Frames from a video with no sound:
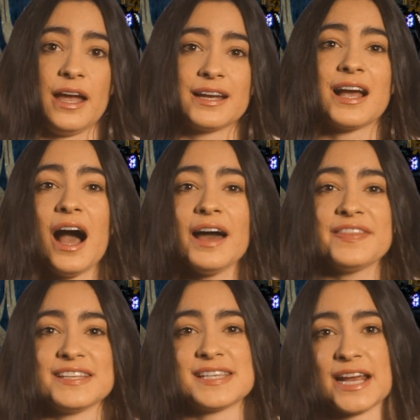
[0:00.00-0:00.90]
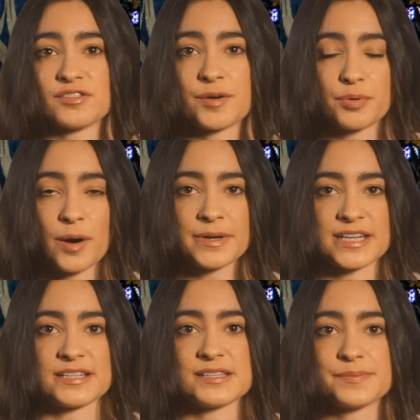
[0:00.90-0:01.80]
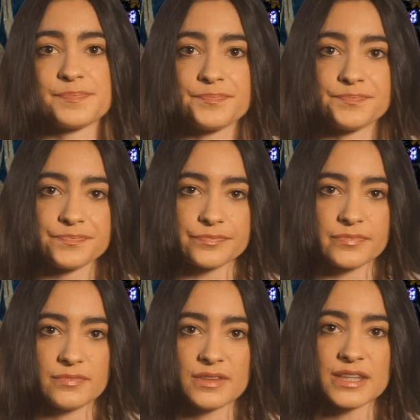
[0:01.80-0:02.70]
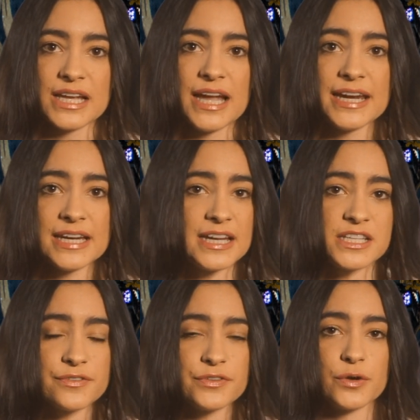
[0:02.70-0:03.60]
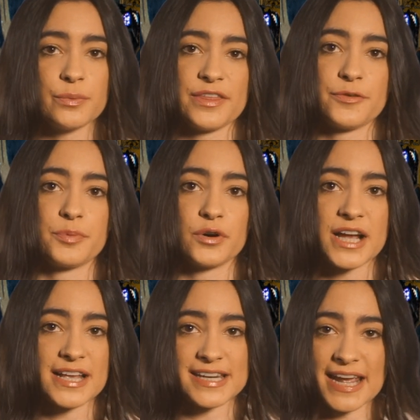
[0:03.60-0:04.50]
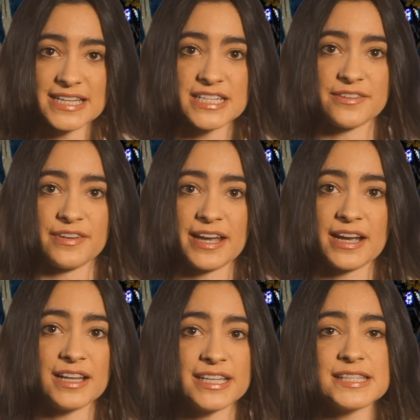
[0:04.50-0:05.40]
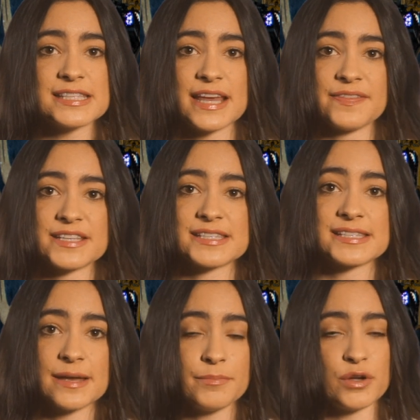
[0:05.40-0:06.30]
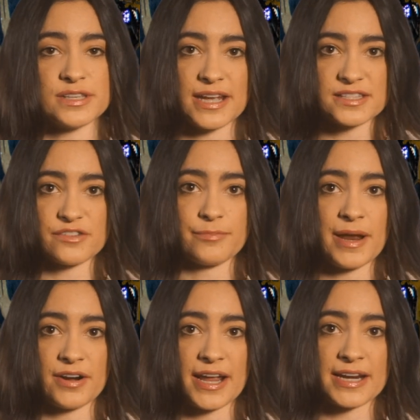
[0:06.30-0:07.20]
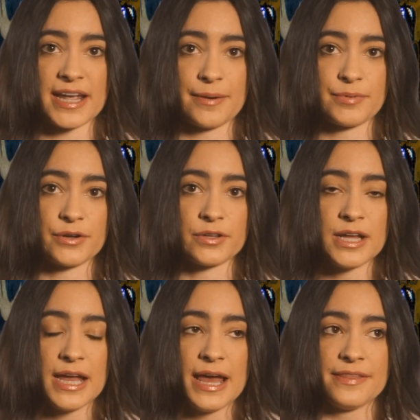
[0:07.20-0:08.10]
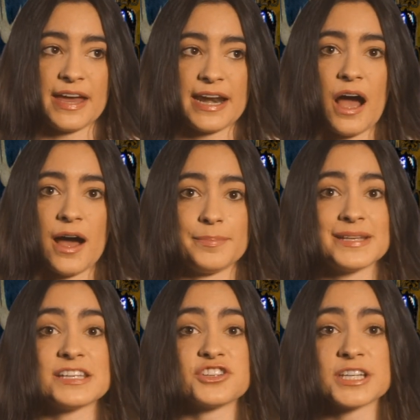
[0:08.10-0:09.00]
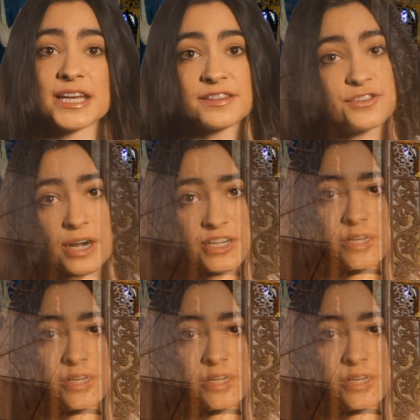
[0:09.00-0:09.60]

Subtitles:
guard their sacred properties. In an interview with broadcaster NTV, Kalin said that some mosaics of Mary and Gabriel that are positioned in the direction